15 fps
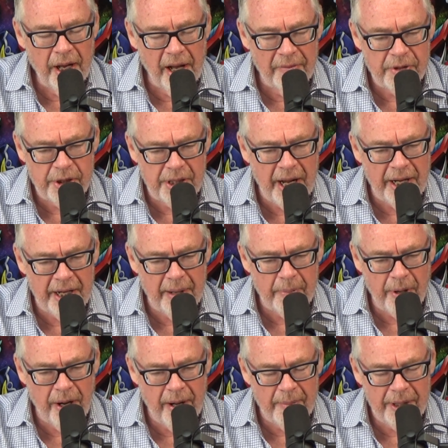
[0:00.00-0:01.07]
of stand-up
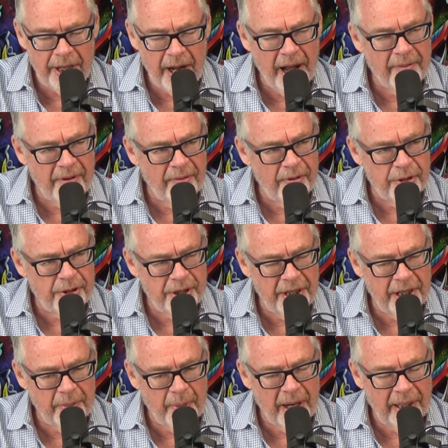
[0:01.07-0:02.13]
comedy I've ever
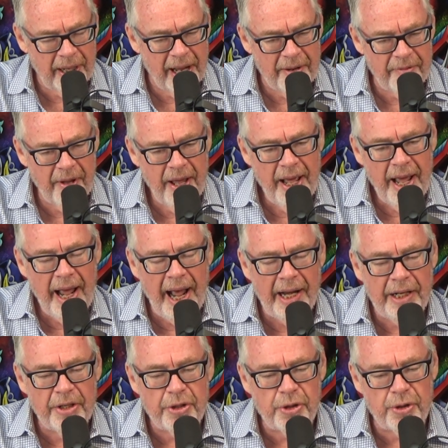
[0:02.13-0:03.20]
seen in my life.
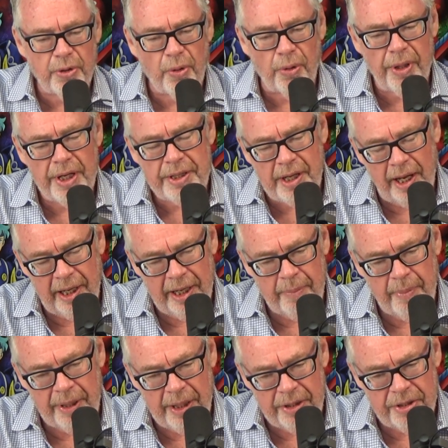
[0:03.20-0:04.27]
And it's
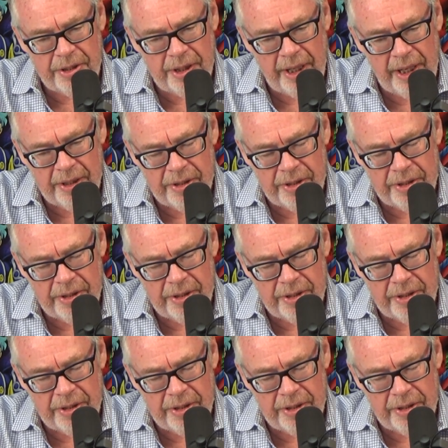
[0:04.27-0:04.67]
storytelling, but it's